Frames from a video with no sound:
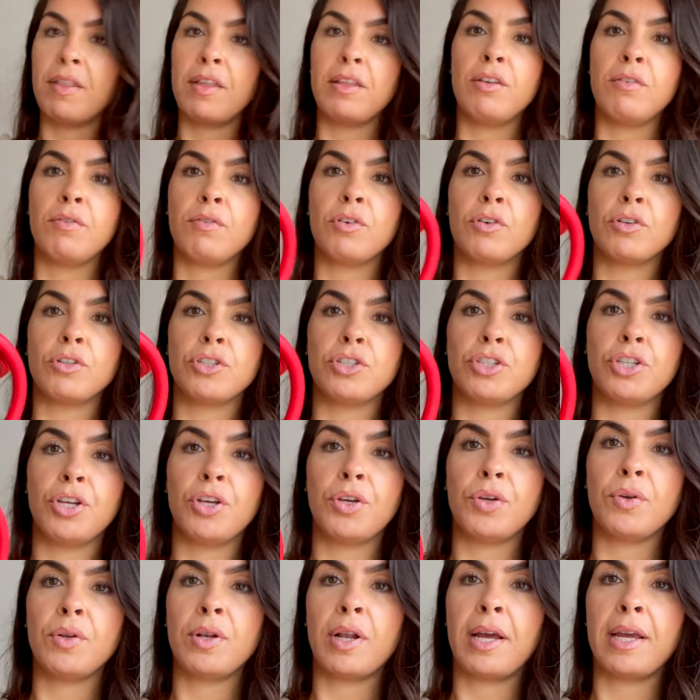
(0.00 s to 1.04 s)
then you've got
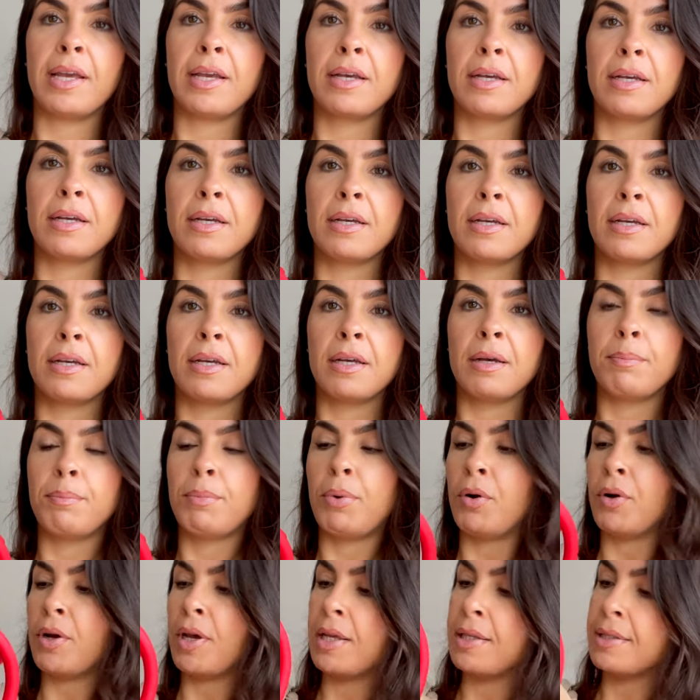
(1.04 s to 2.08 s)
two like
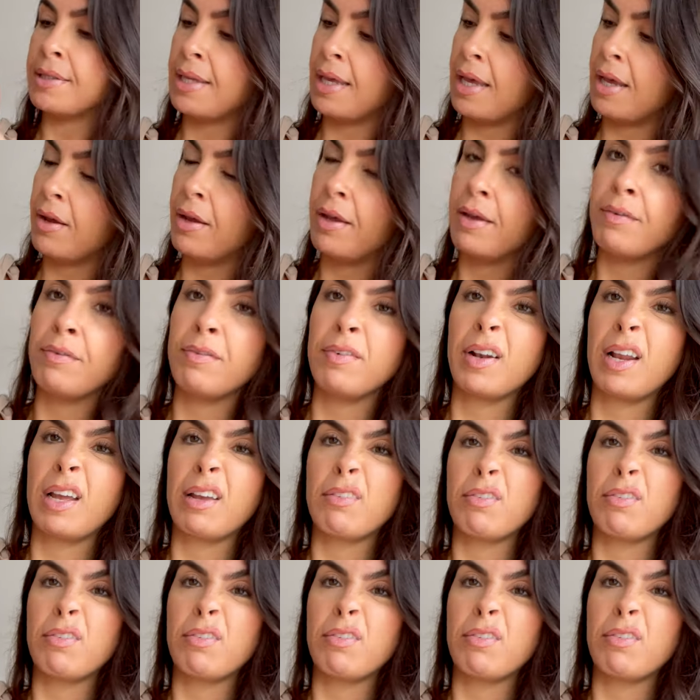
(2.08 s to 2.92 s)
pockets here for like